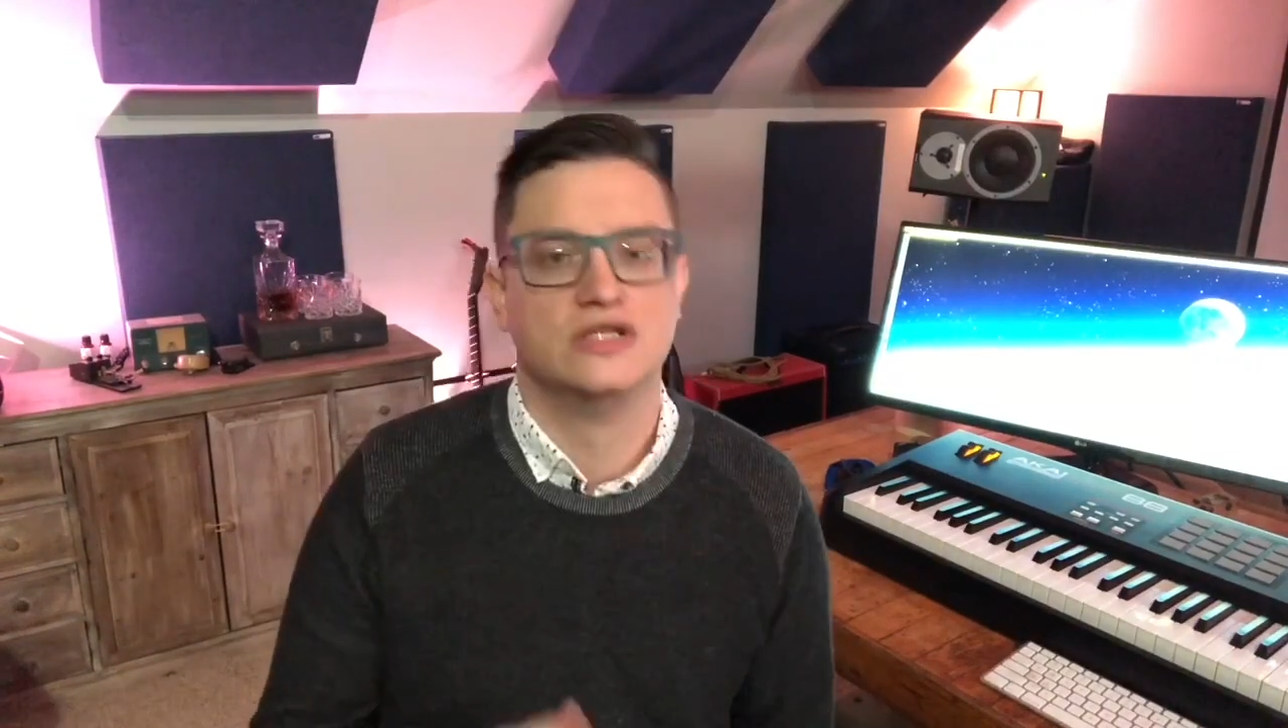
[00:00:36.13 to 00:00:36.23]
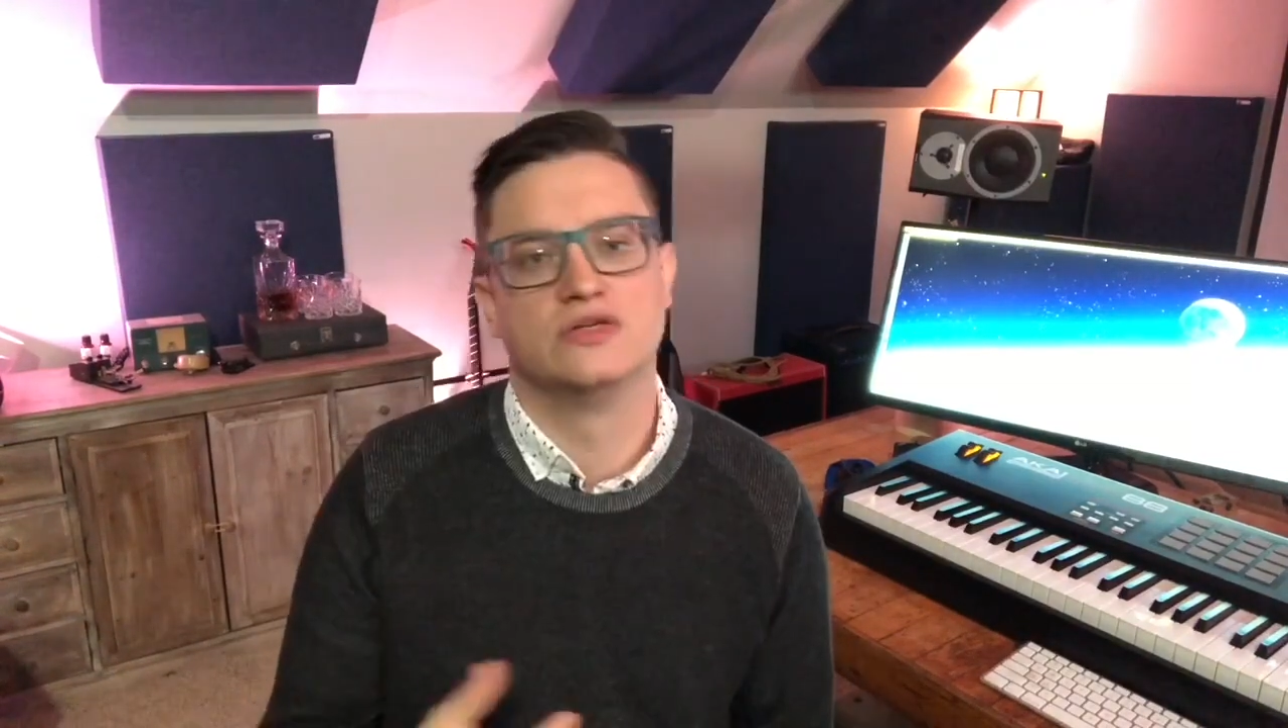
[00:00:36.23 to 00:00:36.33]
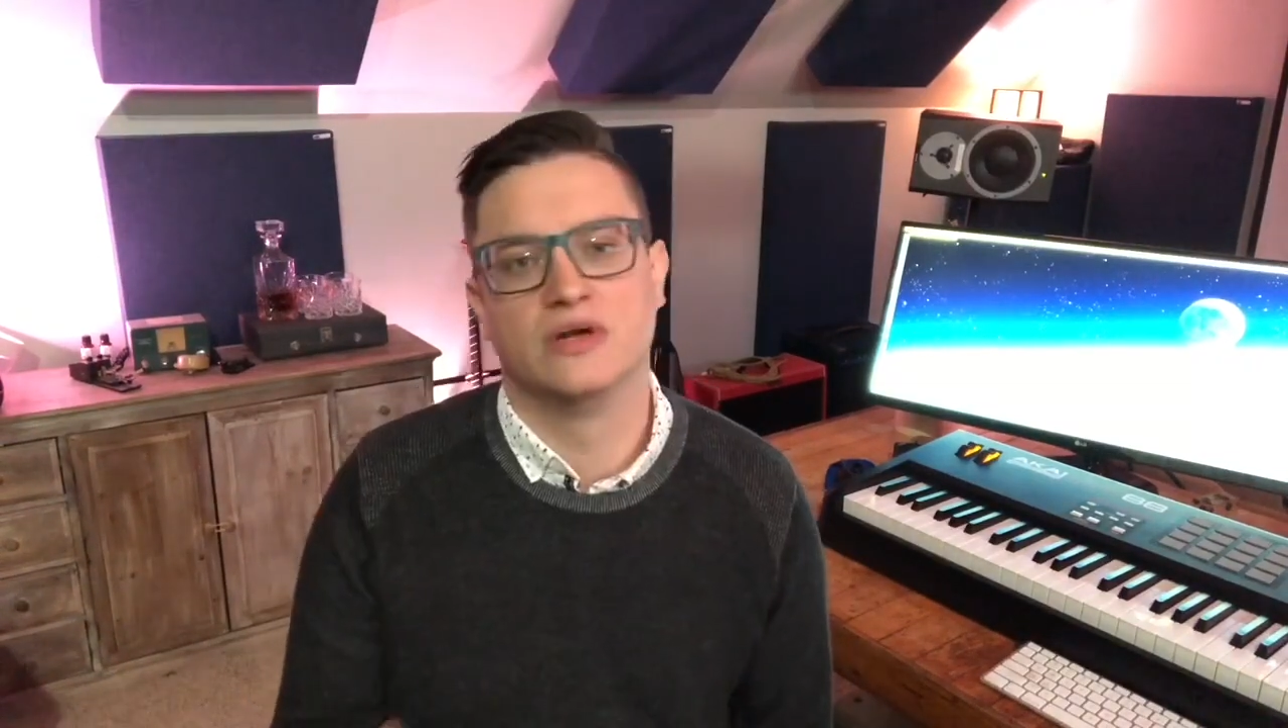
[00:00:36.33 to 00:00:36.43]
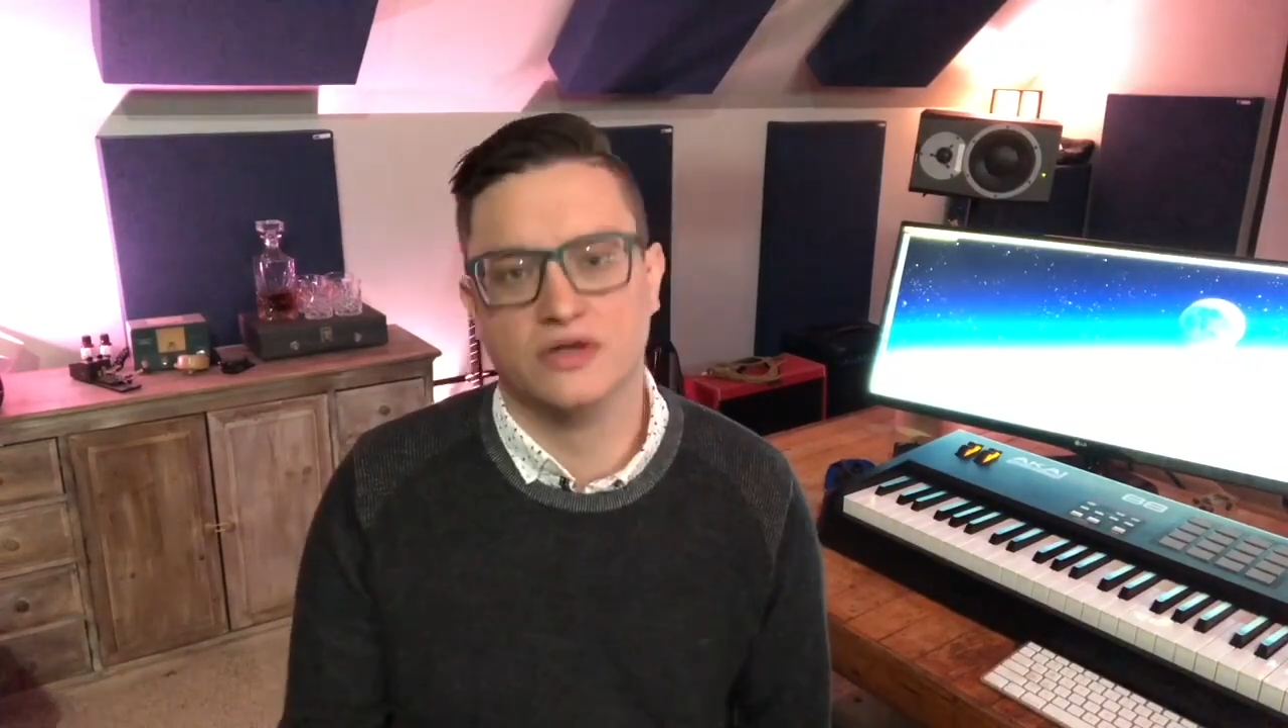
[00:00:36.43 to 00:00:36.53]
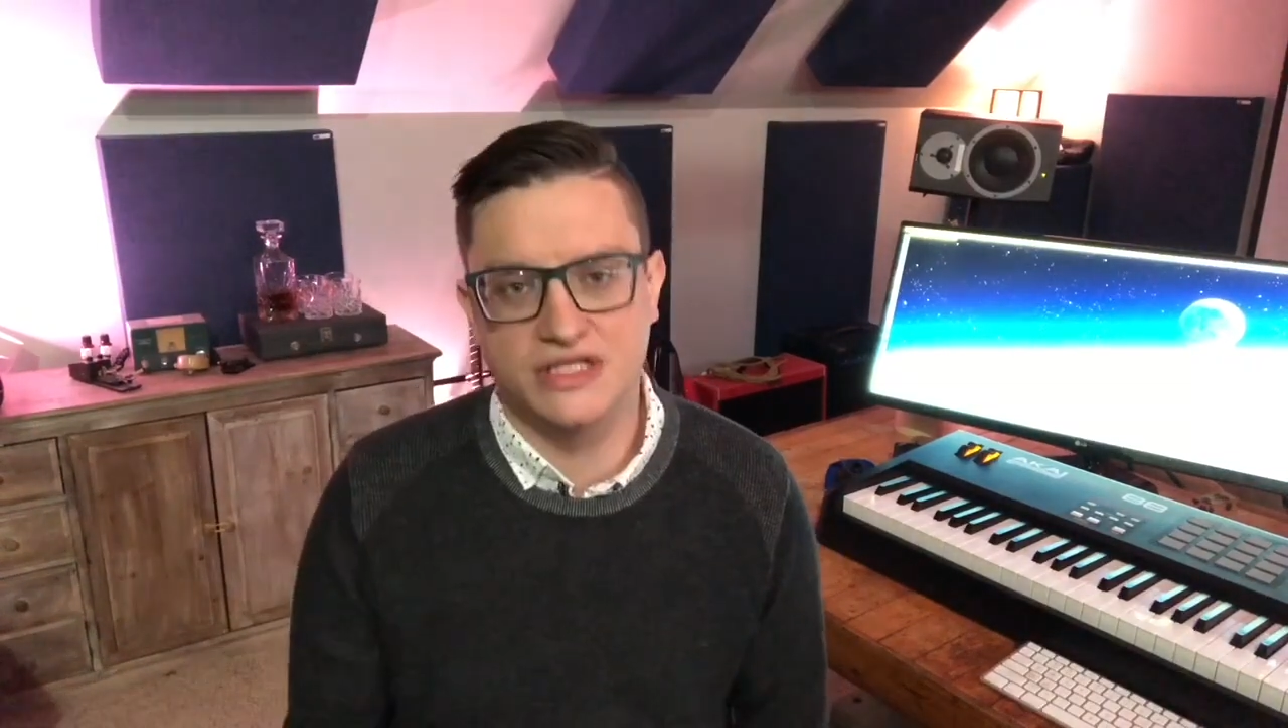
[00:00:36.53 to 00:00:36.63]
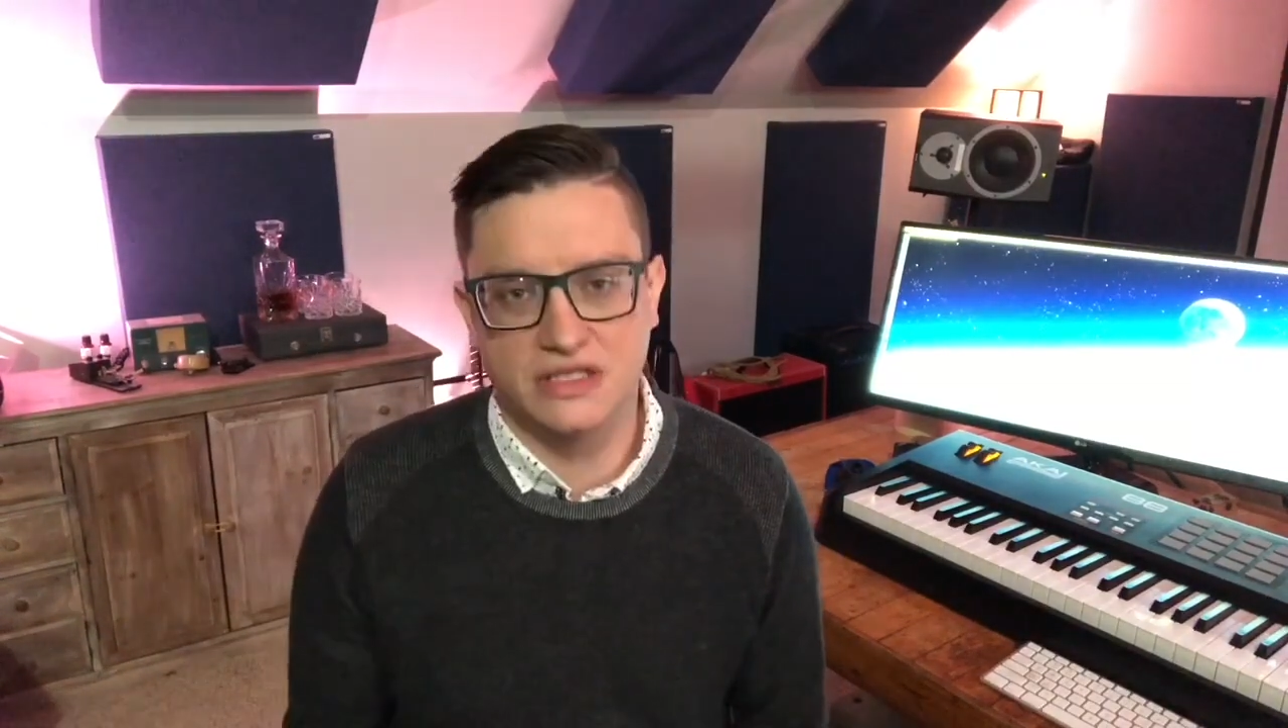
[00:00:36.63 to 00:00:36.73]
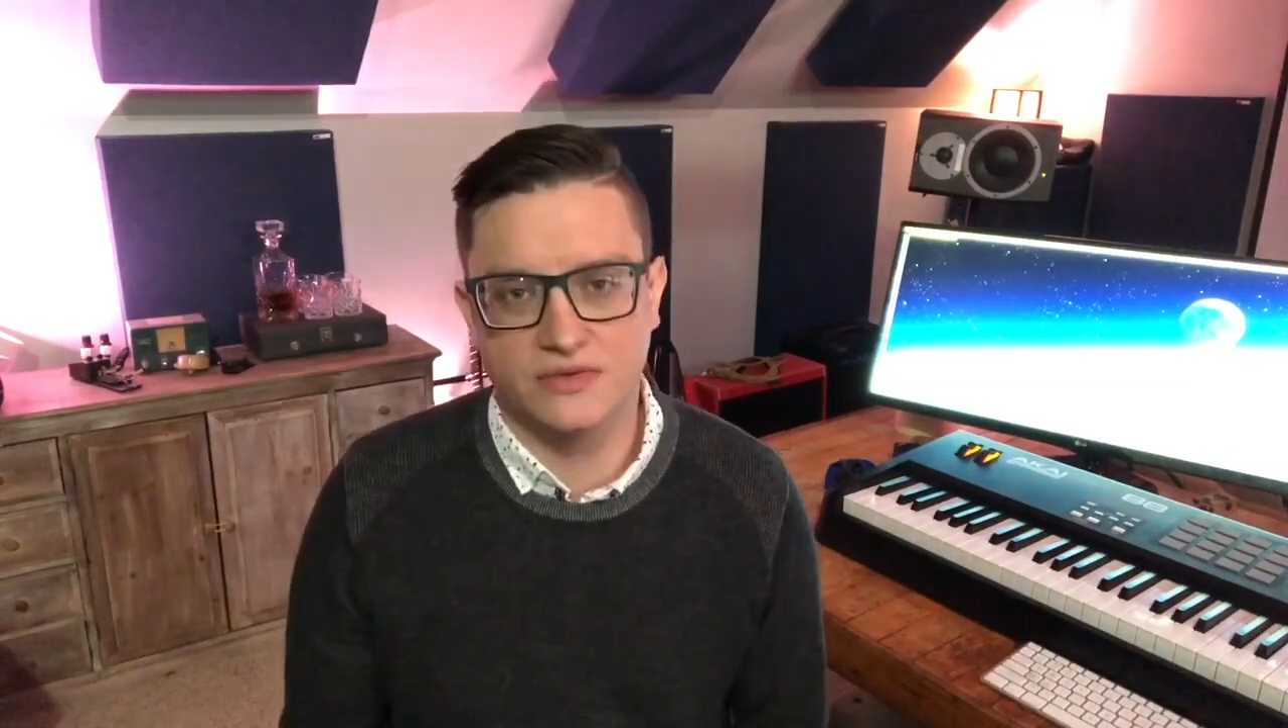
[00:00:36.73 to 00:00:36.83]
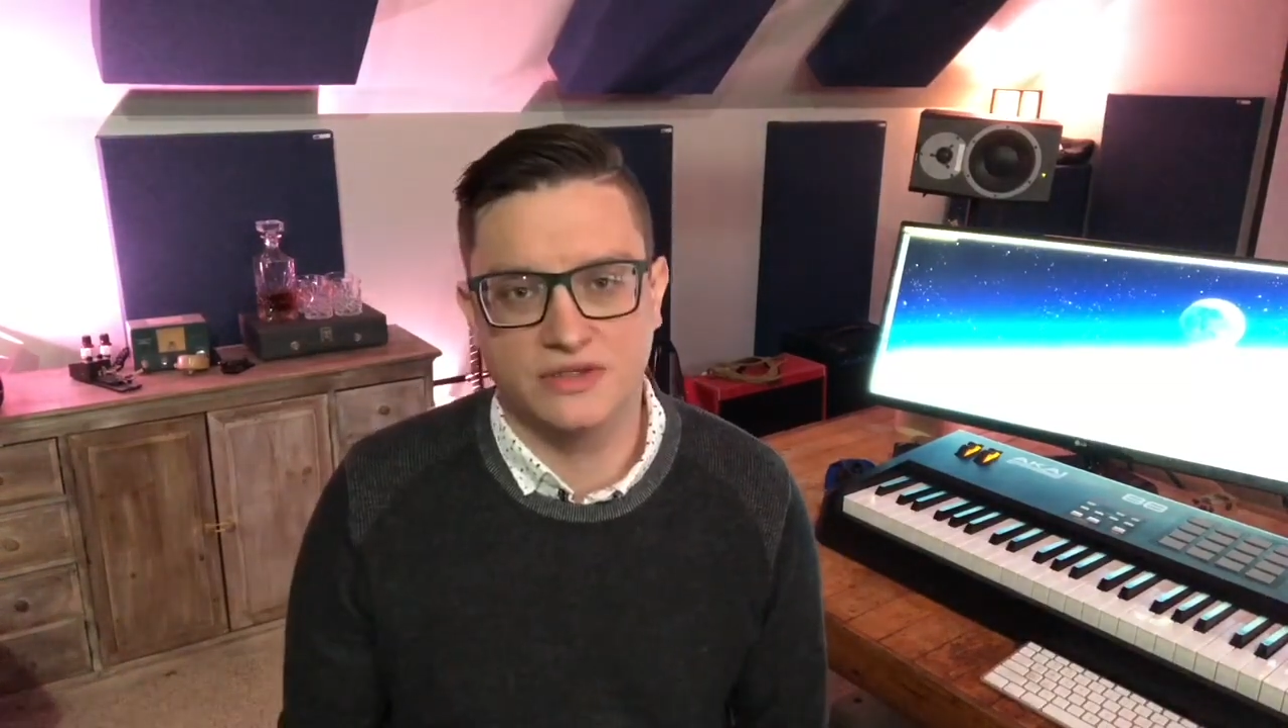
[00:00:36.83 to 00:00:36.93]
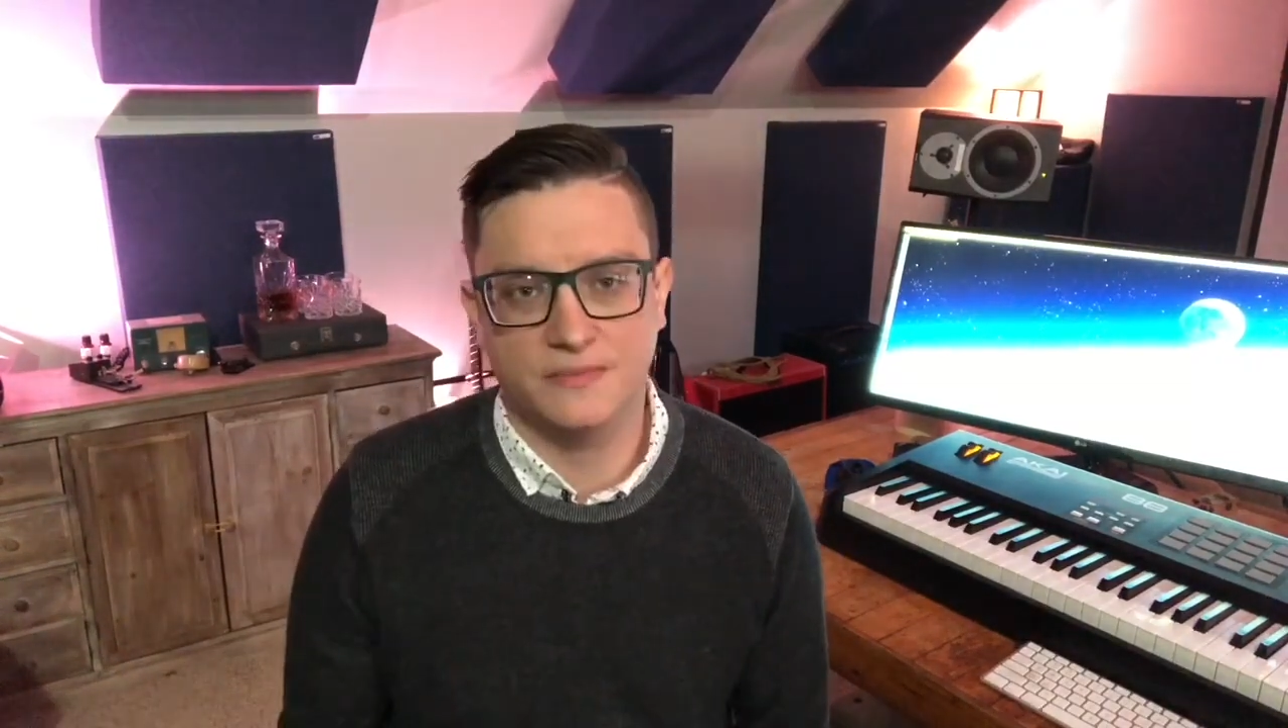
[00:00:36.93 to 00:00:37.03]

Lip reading: So when you're dealing with